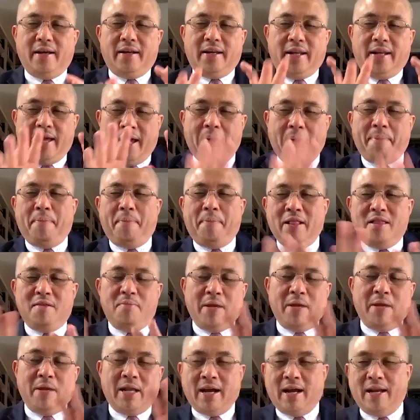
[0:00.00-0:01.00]
They happen to
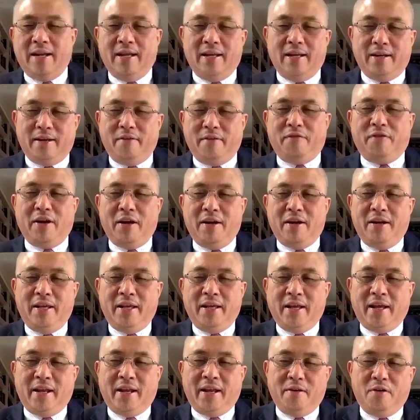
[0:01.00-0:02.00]
be colored
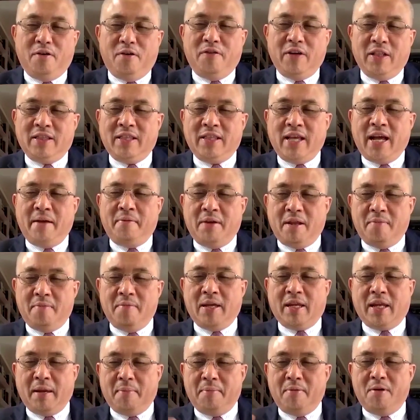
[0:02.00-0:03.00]
differently, and over time they
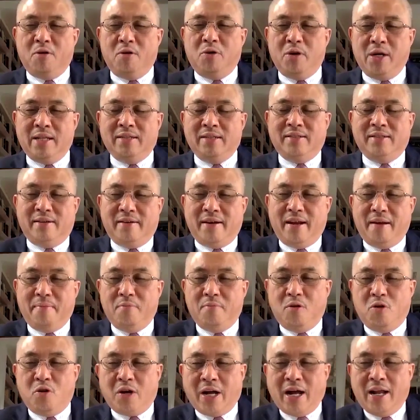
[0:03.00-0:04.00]
became known as the
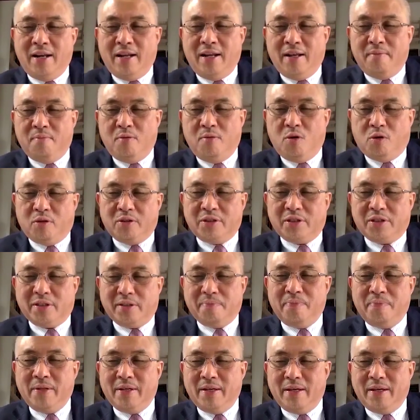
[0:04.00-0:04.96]
rainbow colored books.